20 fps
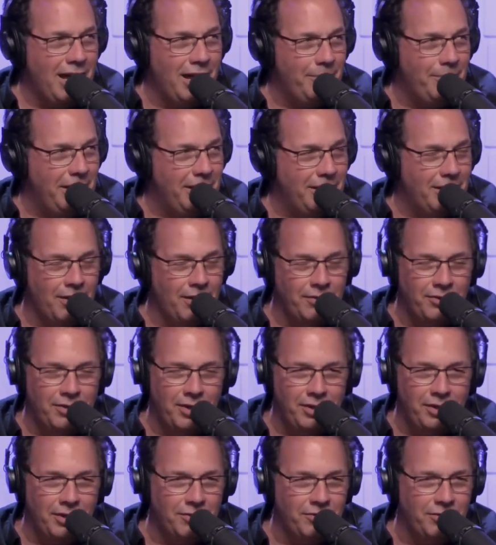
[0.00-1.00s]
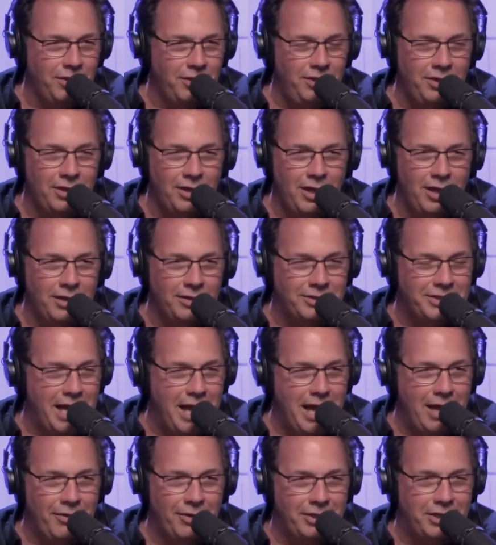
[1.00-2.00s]
I mean the young
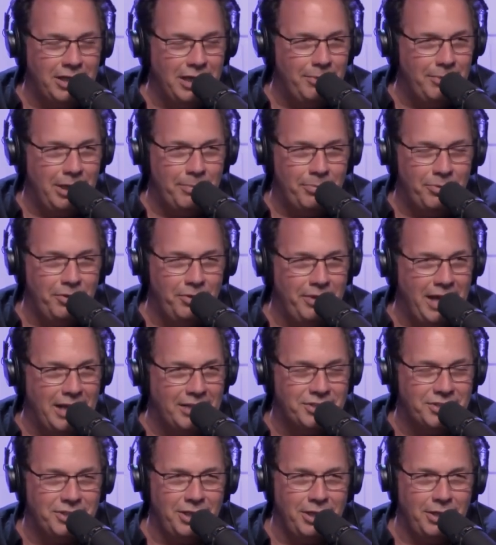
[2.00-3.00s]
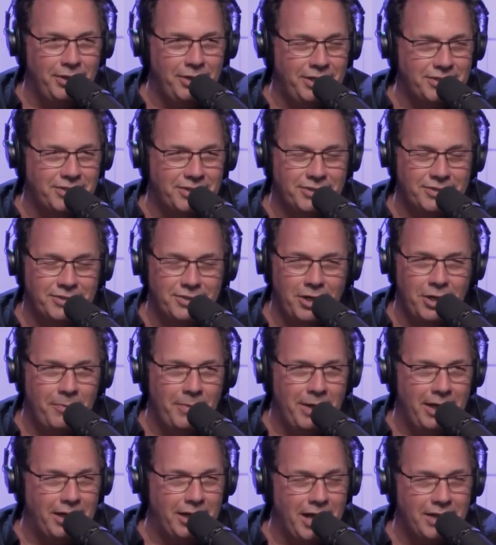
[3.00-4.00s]
talent coming up through that series is, oh
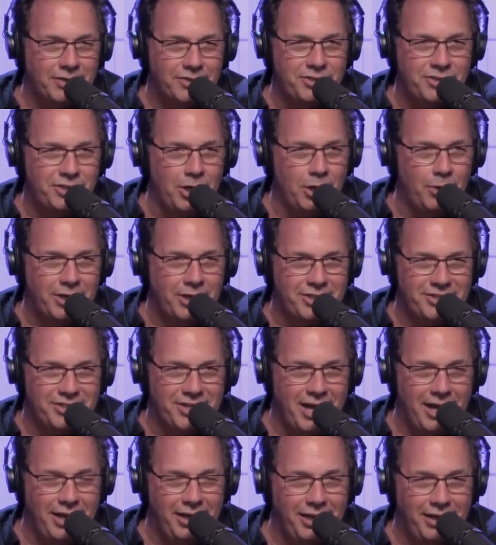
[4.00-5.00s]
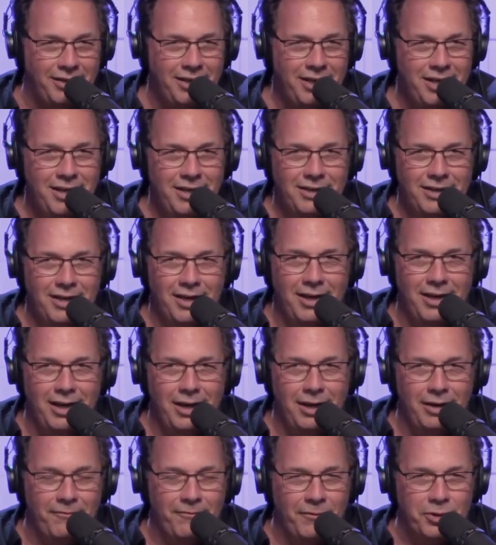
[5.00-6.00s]
my God, so exciting
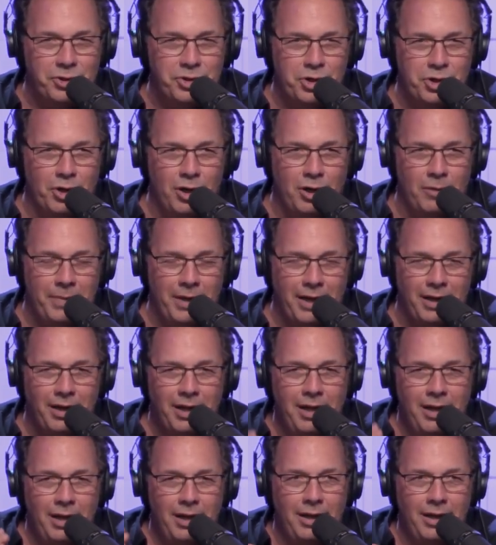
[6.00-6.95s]
for sure. But